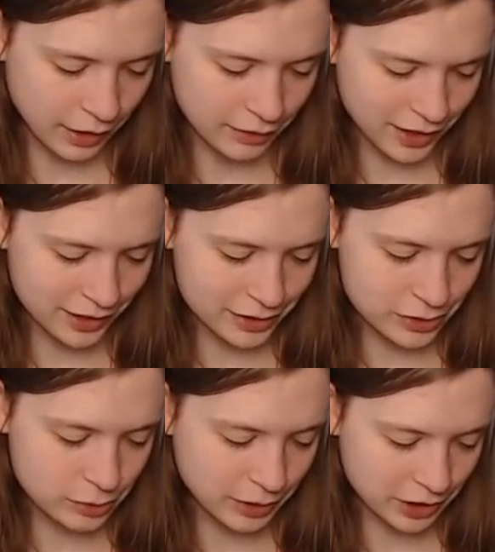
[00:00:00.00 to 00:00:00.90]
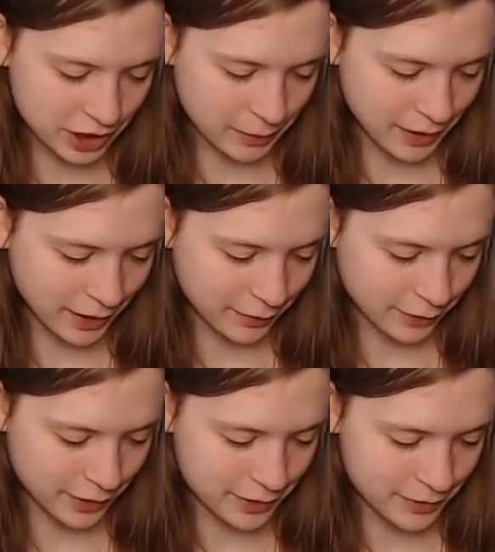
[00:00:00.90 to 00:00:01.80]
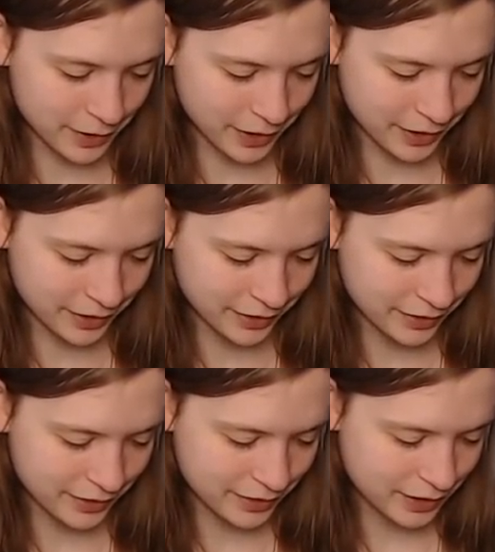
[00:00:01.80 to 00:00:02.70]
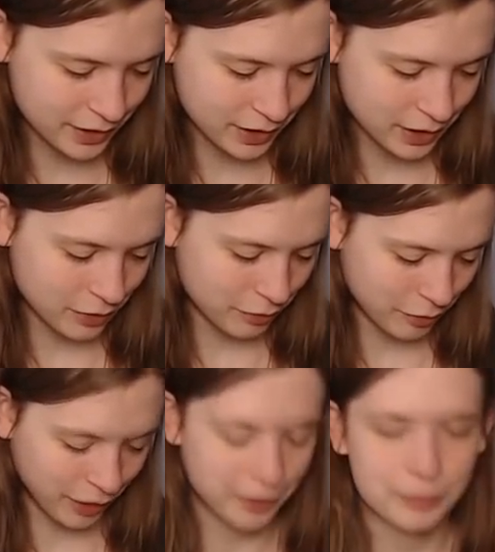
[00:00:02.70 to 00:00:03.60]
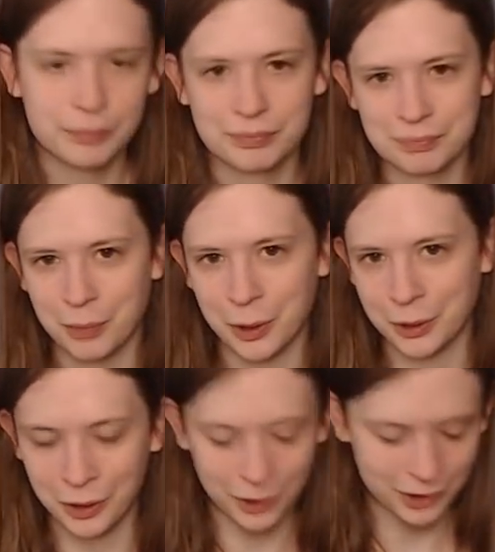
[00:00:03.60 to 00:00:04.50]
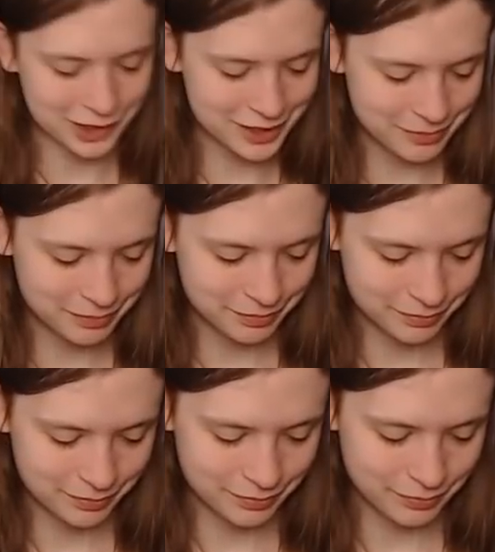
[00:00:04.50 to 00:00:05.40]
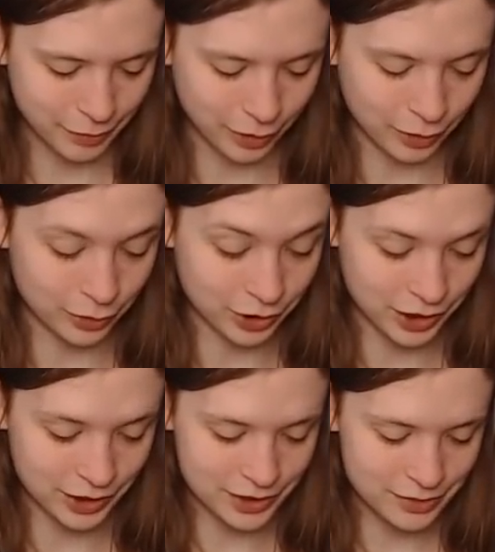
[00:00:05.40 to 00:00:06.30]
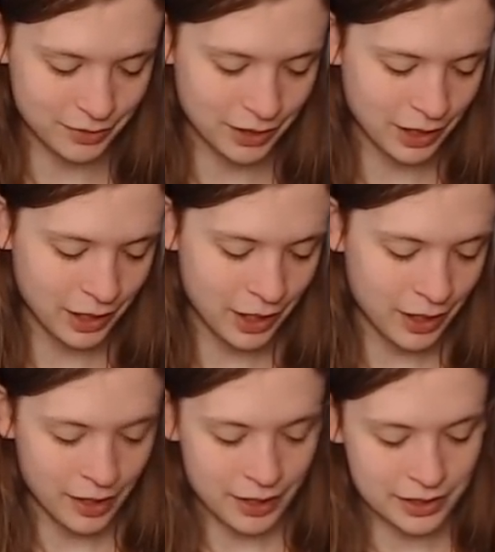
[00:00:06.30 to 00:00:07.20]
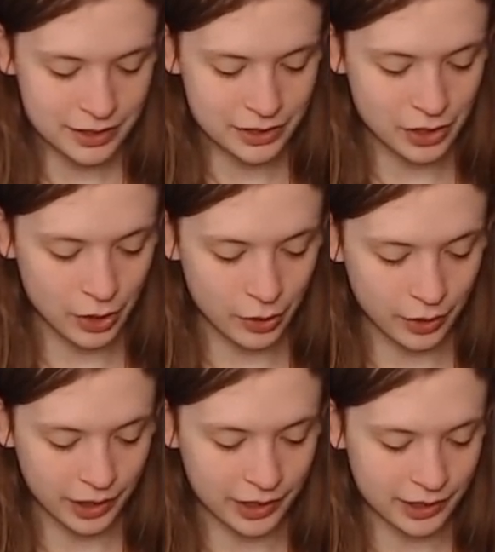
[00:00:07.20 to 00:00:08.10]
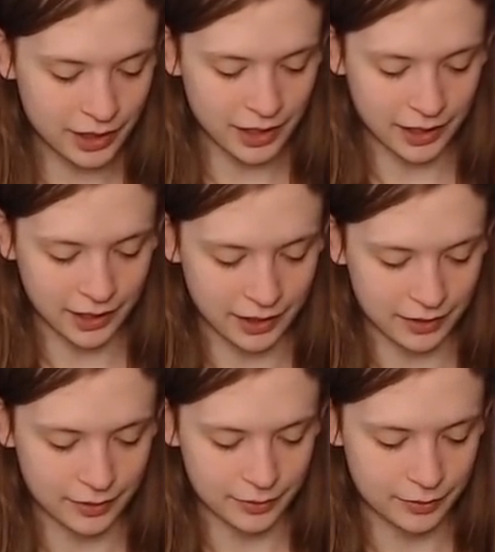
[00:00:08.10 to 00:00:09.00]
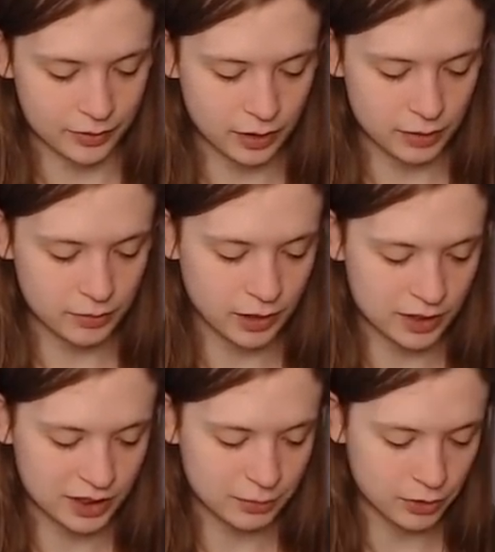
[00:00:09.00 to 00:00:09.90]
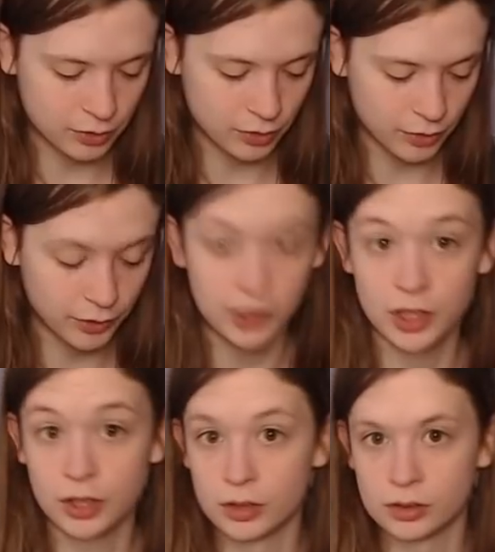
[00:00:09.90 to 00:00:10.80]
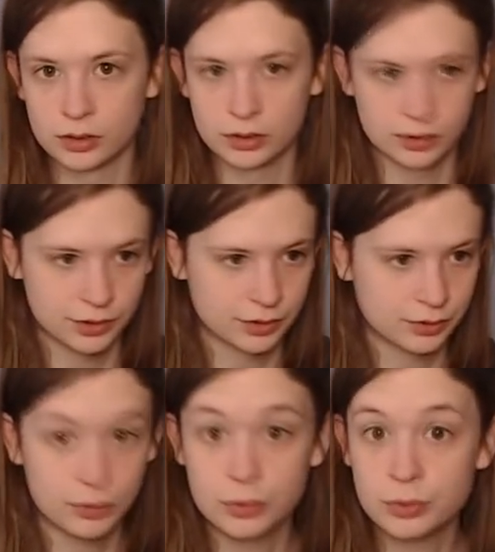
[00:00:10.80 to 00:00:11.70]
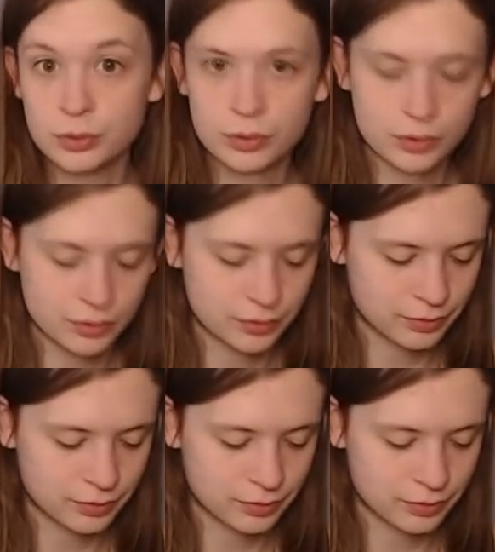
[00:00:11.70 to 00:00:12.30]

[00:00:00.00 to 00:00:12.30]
Alright, not too much coming out of random modern gold cards. So yeah. And next up to Frontier Gold. Ooh.